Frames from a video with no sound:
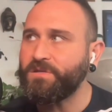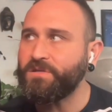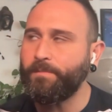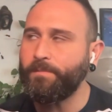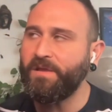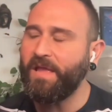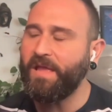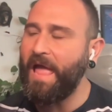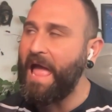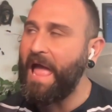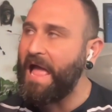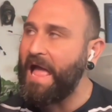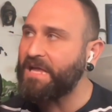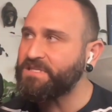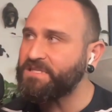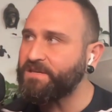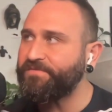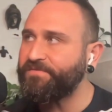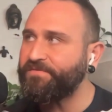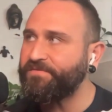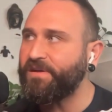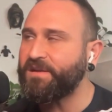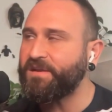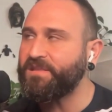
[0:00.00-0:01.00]
to being as
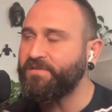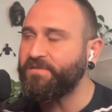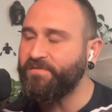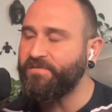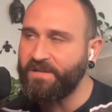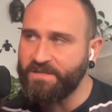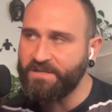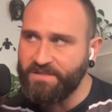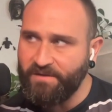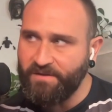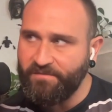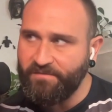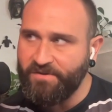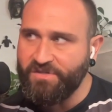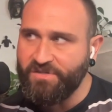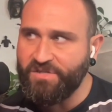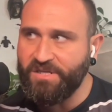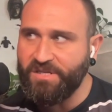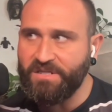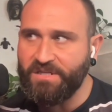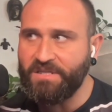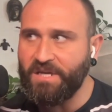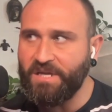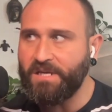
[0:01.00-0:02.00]
effective and as
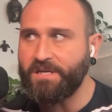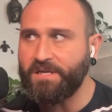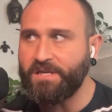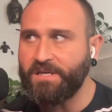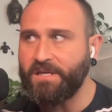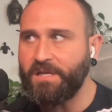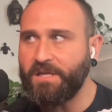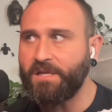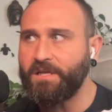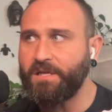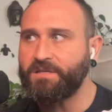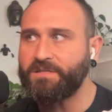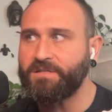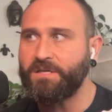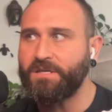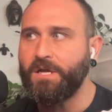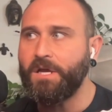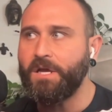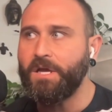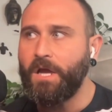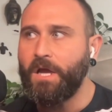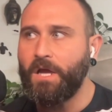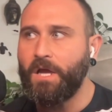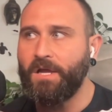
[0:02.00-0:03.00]
efficient as psychedelics
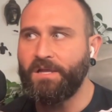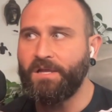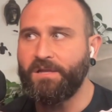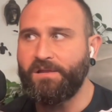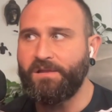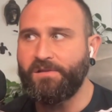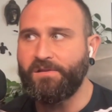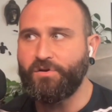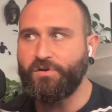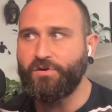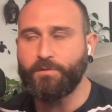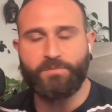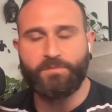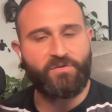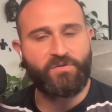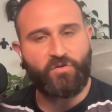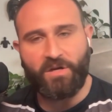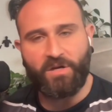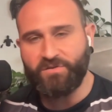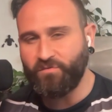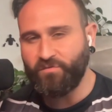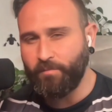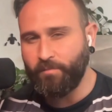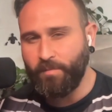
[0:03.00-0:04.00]
uh, in terms of
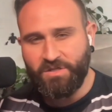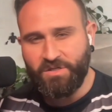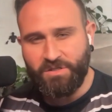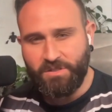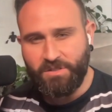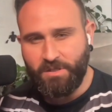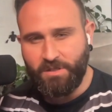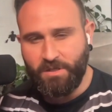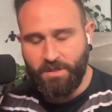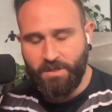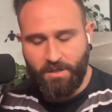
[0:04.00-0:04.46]
transformation.